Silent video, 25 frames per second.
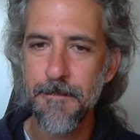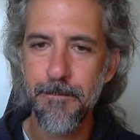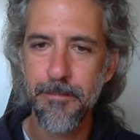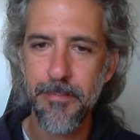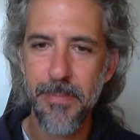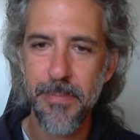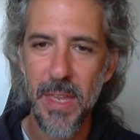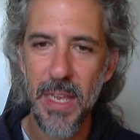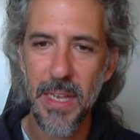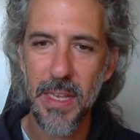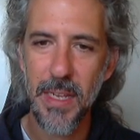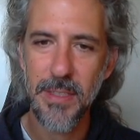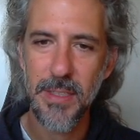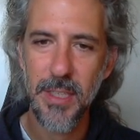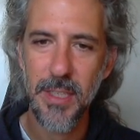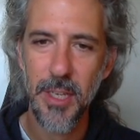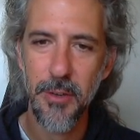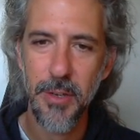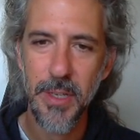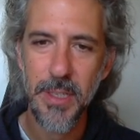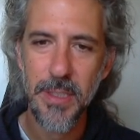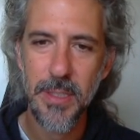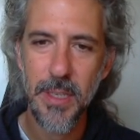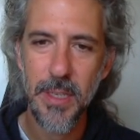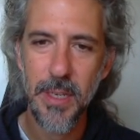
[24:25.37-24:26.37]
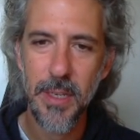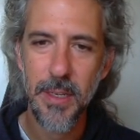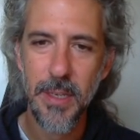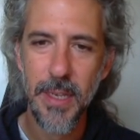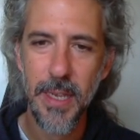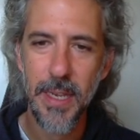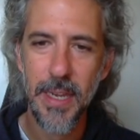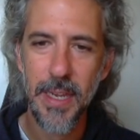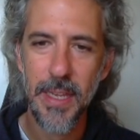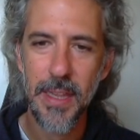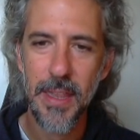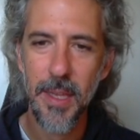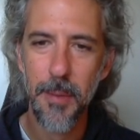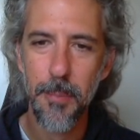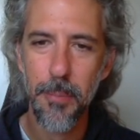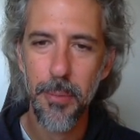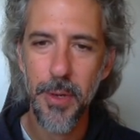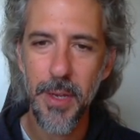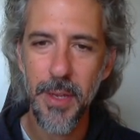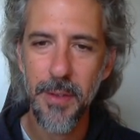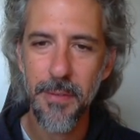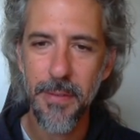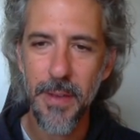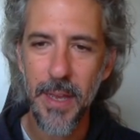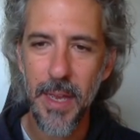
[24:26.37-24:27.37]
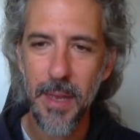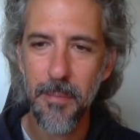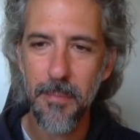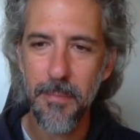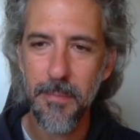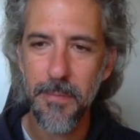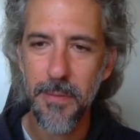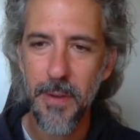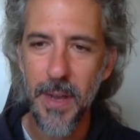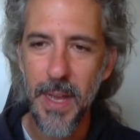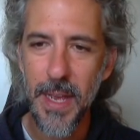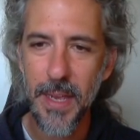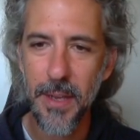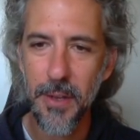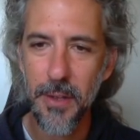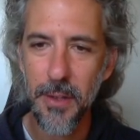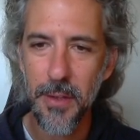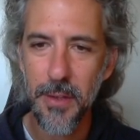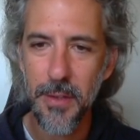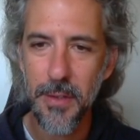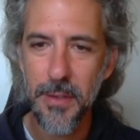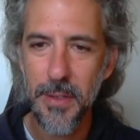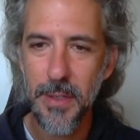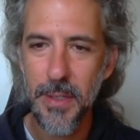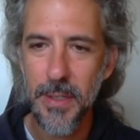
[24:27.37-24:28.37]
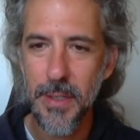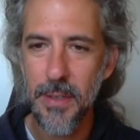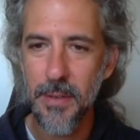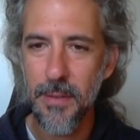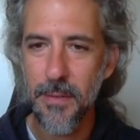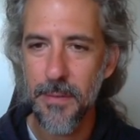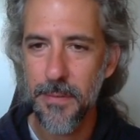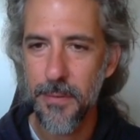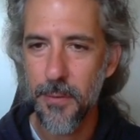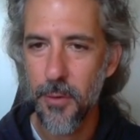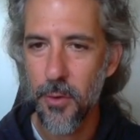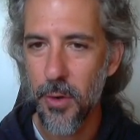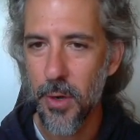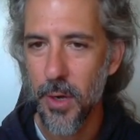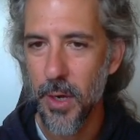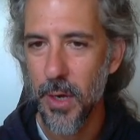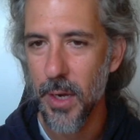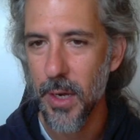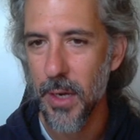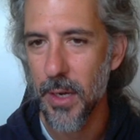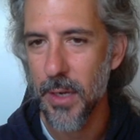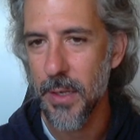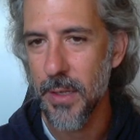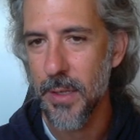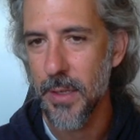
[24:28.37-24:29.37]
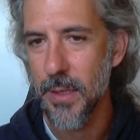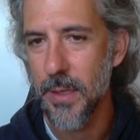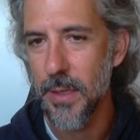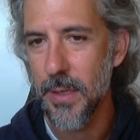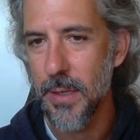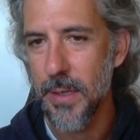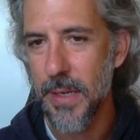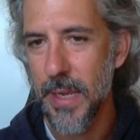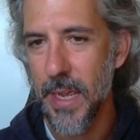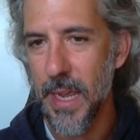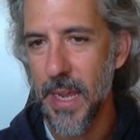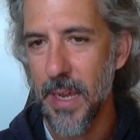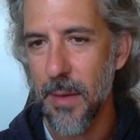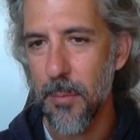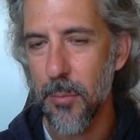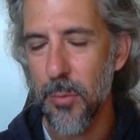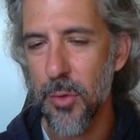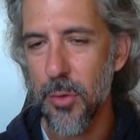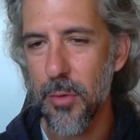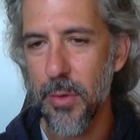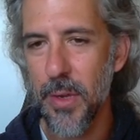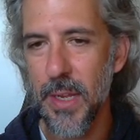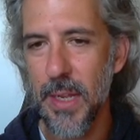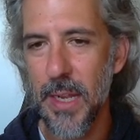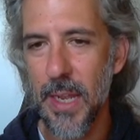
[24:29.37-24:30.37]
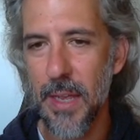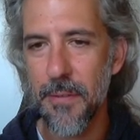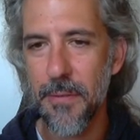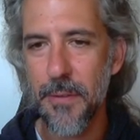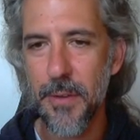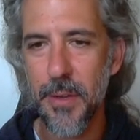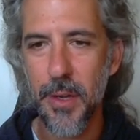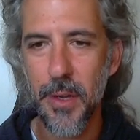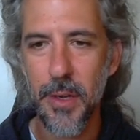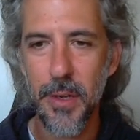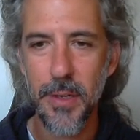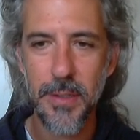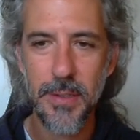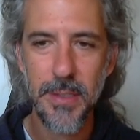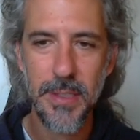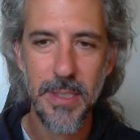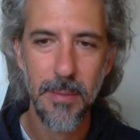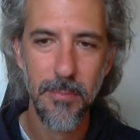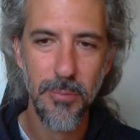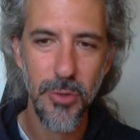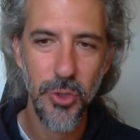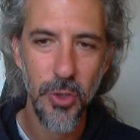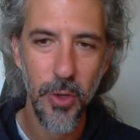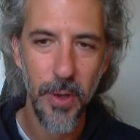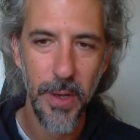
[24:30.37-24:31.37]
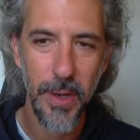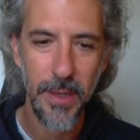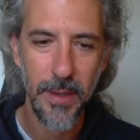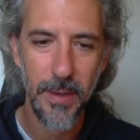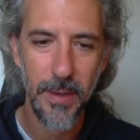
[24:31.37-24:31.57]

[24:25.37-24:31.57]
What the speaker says: And so it's looking in the prefab file for KM3 left turn subjoint.